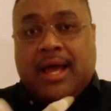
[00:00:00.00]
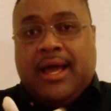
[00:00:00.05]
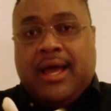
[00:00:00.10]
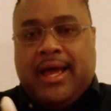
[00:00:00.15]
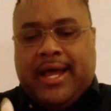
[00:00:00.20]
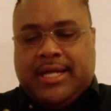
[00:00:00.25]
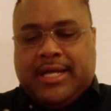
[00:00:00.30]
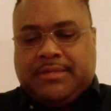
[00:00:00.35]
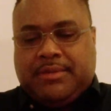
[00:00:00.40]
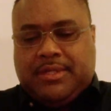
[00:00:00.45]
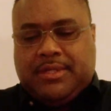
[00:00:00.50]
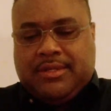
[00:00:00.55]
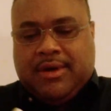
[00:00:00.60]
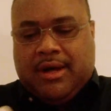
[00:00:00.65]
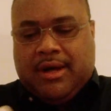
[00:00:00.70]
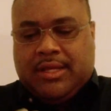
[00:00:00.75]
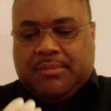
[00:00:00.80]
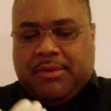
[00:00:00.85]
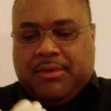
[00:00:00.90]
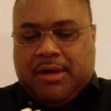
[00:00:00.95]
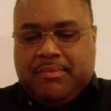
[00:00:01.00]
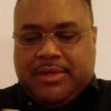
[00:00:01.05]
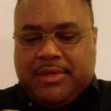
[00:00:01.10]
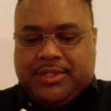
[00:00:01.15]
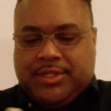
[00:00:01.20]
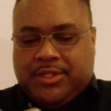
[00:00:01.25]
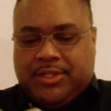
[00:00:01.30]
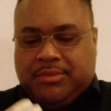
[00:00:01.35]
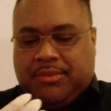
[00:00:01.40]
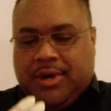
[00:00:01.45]
As we talked about,
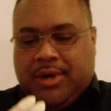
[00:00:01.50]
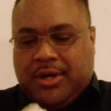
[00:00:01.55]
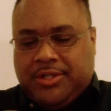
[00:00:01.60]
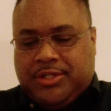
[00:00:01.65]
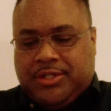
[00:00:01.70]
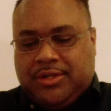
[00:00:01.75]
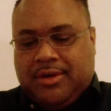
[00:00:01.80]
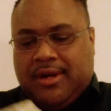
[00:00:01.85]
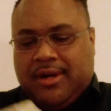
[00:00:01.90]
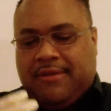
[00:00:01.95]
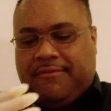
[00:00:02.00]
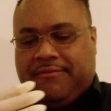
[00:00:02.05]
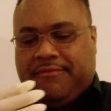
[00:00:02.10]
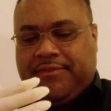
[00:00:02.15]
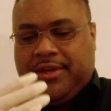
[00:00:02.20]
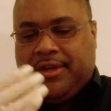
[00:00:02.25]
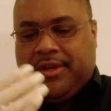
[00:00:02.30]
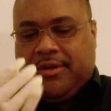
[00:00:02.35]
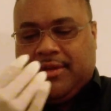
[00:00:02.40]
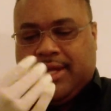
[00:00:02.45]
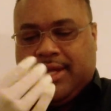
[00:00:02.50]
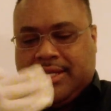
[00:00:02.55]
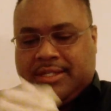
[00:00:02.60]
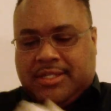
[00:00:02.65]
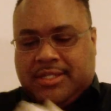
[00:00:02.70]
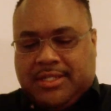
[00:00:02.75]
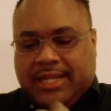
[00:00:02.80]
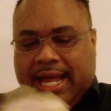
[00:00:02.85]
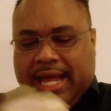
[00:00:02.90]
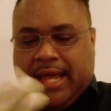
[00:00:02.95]
Mrs. Welch, you're going to feel a
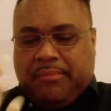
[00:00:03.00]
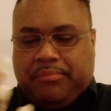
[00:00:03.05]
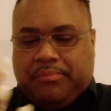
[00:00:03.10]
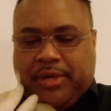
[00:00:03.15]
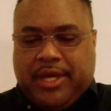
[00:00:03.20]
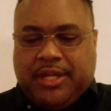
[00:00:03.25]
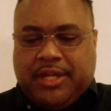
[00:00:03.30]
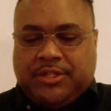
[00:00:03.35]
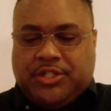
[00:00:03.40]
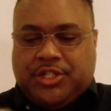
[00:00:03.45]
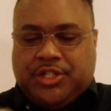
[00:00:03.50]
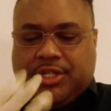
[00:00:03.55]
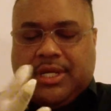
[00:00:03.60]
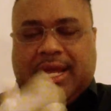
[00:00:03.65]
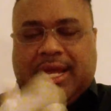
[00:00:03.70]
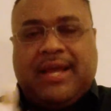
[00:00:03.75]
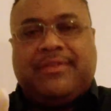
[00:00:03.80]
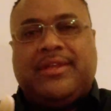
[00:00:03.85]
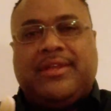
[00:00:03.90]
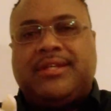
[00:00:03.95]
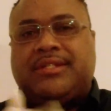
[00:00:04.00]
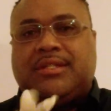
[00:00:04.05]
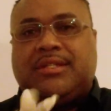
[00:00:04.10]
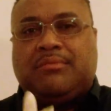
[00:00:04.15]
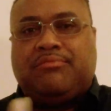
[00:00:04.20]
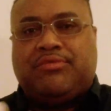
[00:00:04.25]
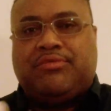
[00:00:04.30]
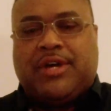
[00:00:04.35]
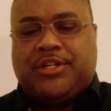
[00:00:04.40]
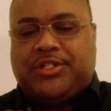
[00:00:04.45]
slight pinch and then
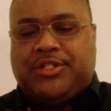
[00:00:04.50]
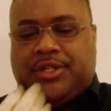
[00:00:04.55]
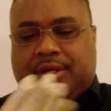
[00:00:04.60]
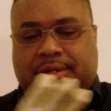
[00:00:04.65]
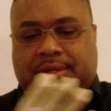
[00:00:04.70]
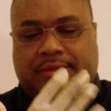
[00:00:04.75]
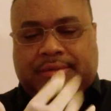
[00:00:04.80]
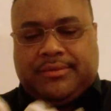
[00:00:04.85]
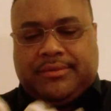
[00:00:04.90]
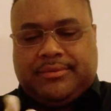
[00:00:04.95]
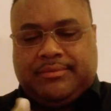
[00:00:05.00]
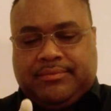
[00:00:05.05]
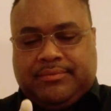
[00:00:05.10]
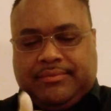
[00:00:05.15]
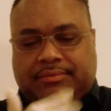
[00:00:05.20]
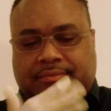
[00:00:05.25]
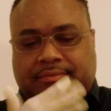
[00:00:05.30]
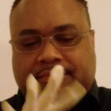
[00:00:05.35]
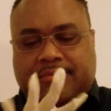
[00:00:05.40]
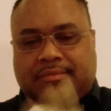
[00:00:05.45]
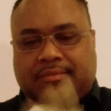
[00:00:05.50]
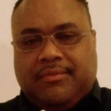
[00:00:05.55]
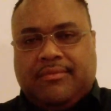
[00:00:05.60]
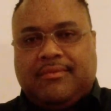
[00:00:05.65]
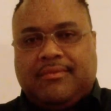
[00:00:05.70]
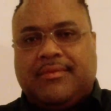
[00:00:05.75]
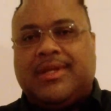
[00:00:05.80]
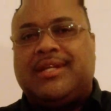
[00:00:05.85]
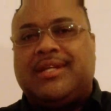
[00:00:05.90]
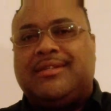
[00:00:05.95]
some pressure.
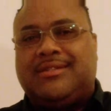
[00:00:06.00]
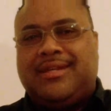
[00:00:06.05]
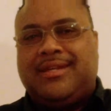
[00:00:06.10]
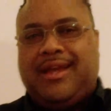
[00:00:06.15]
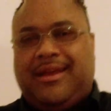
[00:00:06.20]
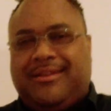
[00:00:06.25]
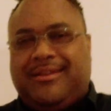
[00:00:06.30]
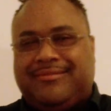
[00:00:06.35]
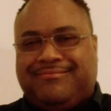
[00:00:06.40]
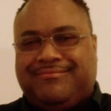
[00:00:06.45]
Seam.